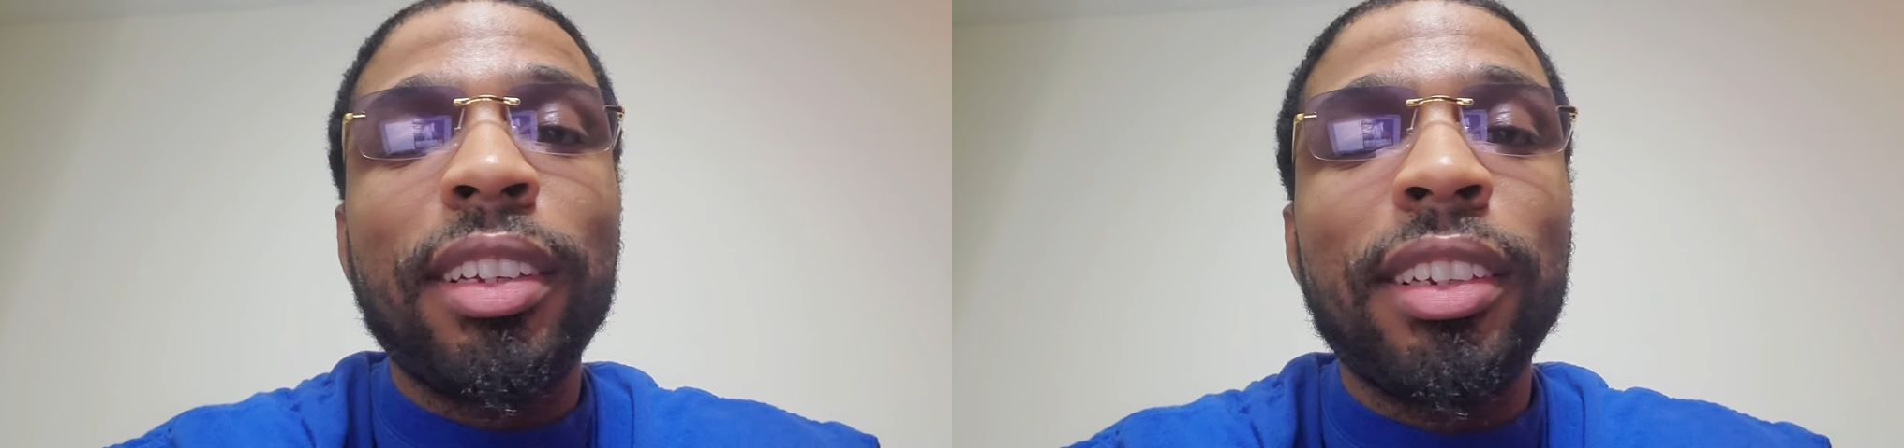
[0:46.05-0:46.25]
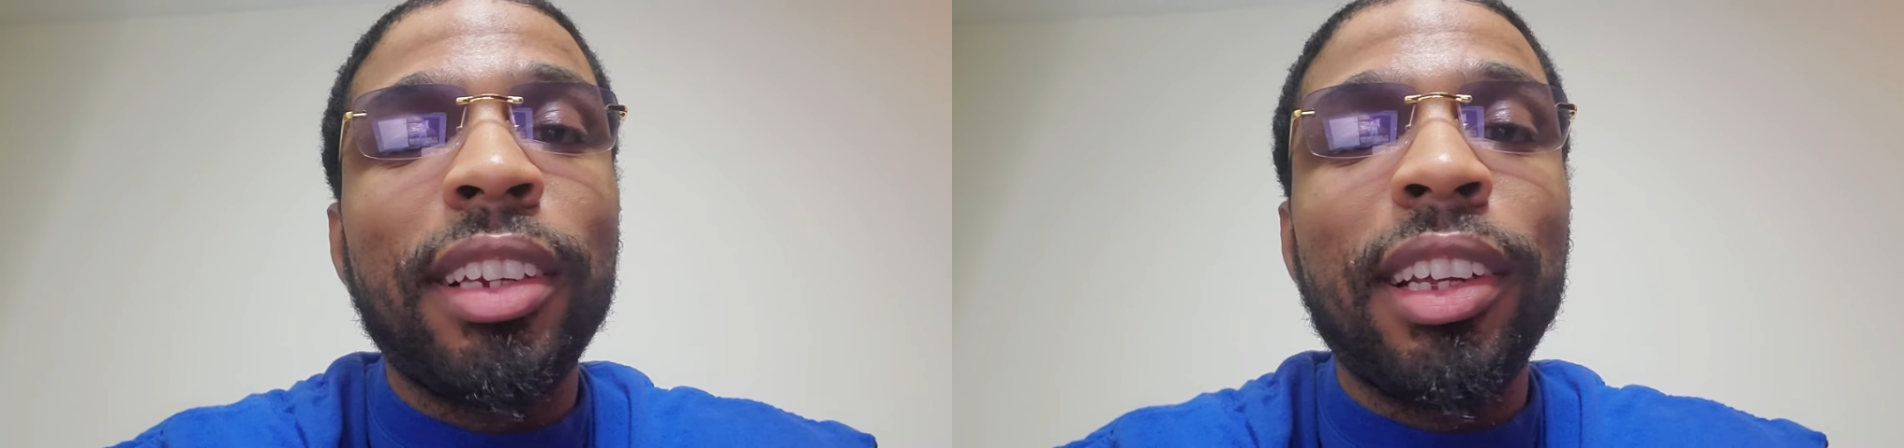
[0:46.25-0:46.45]

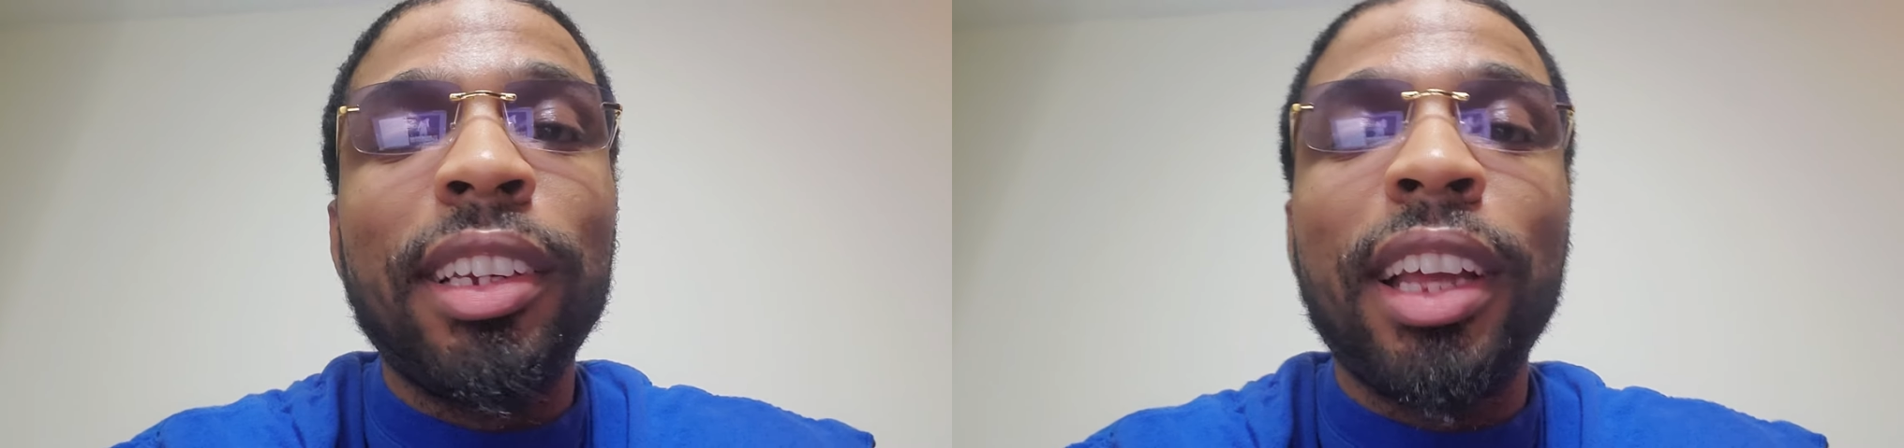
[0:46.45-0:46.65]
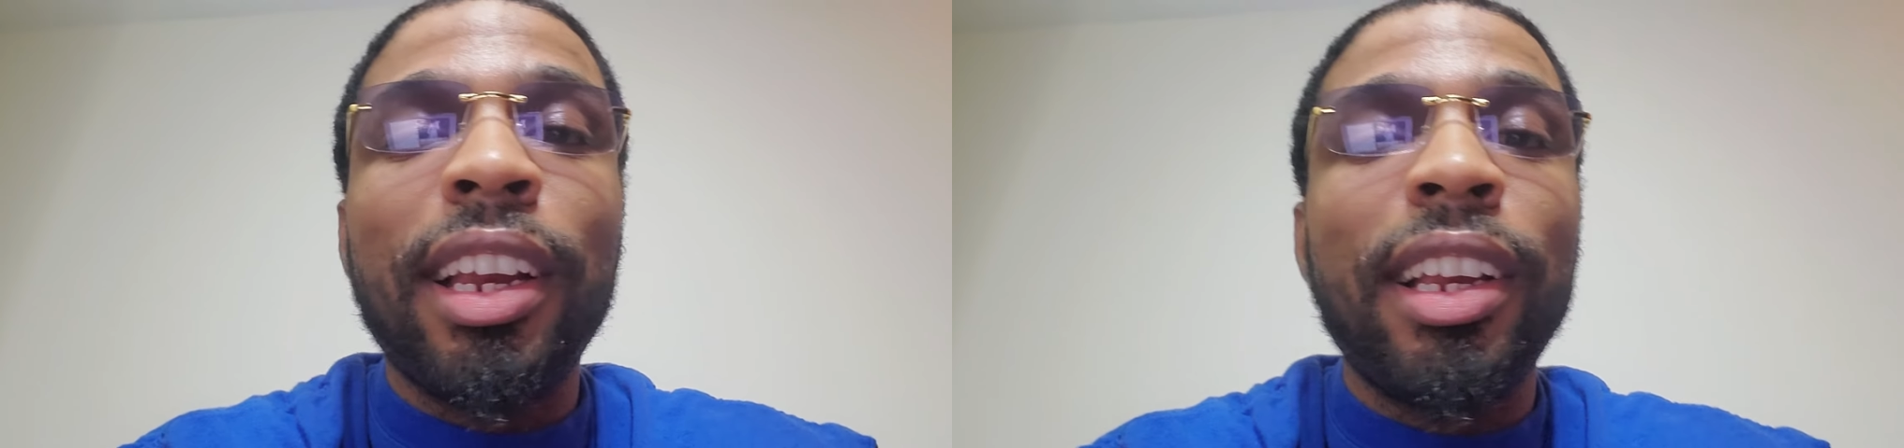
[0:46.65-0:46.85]

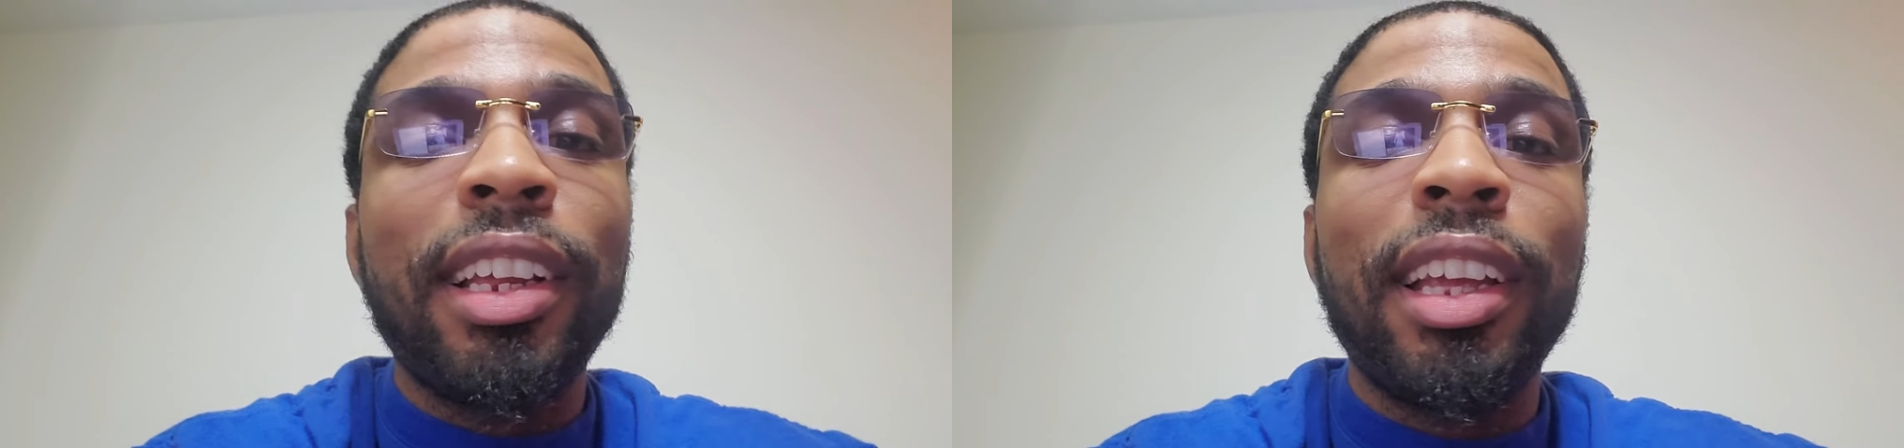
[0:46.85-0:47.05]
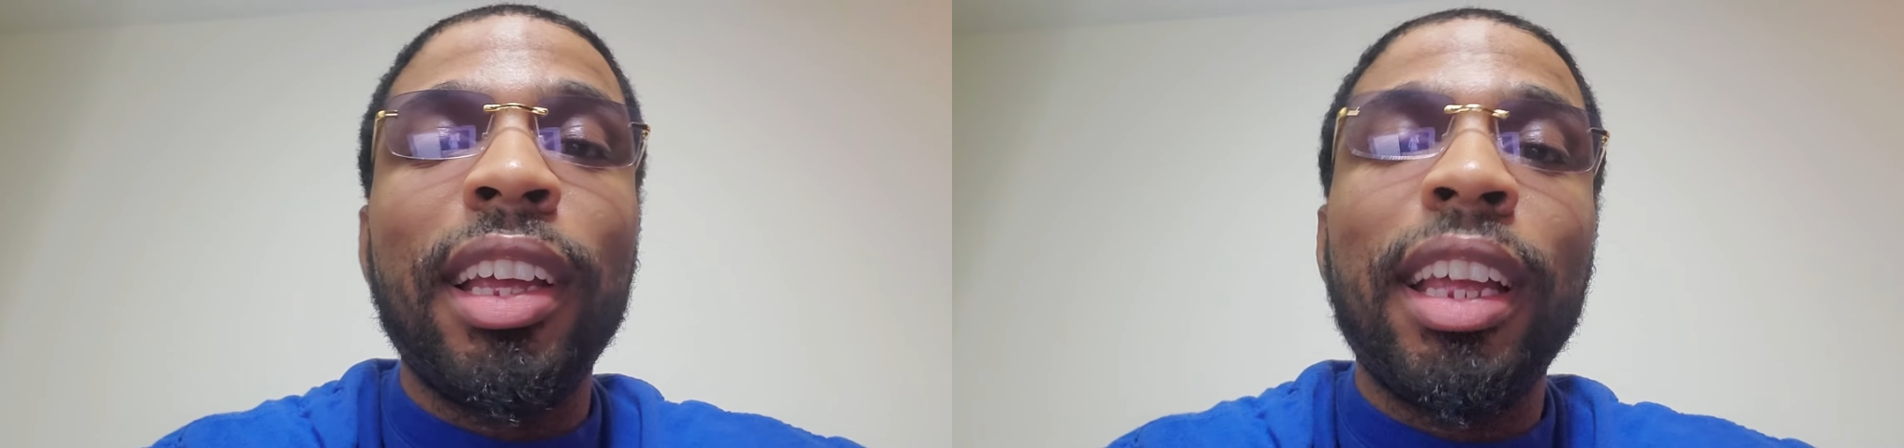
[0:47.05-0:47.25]
looking at it
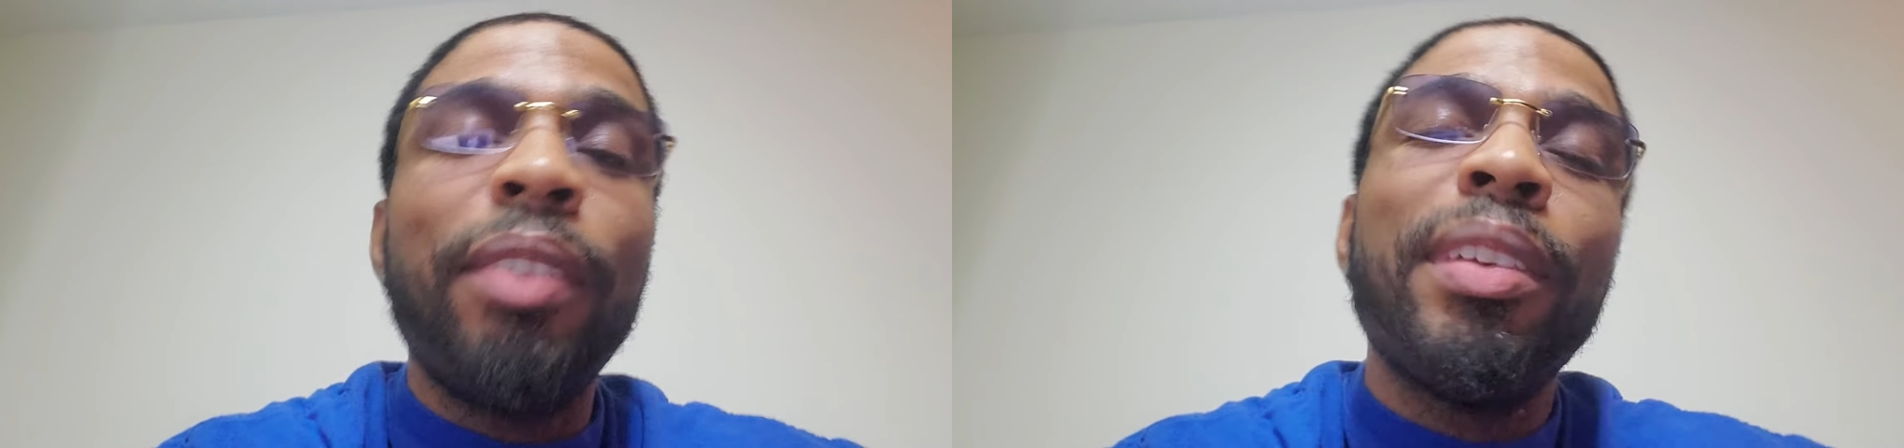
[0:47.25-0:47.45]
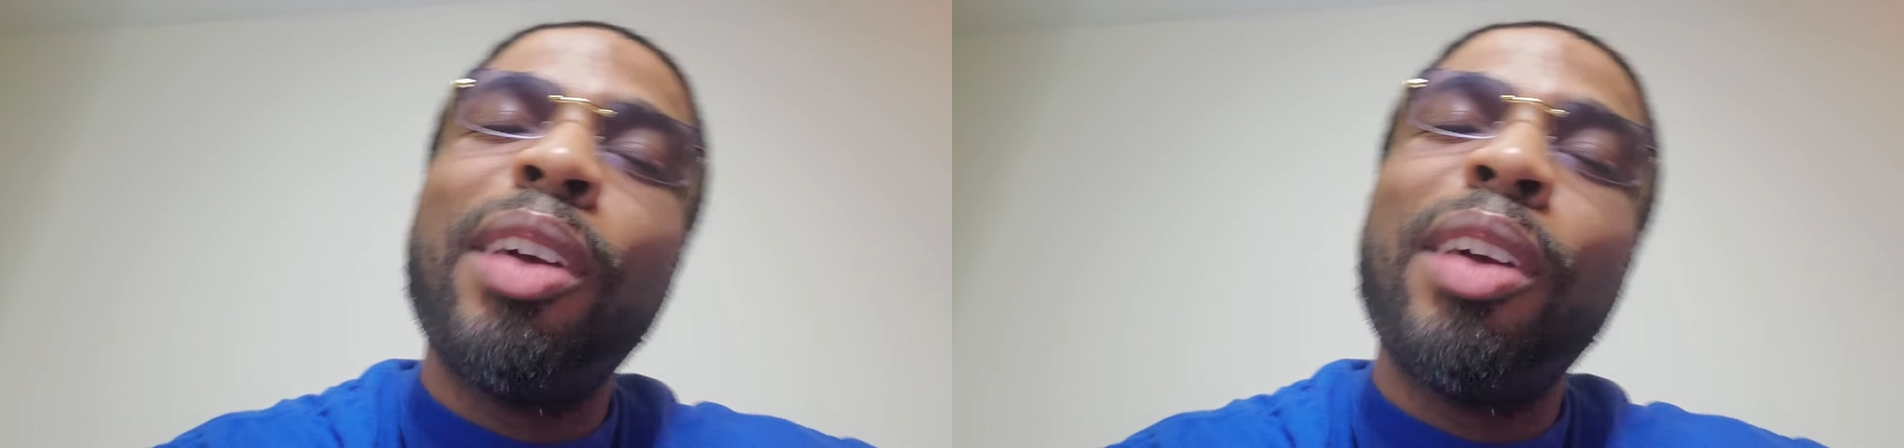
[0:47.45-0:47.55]
again, even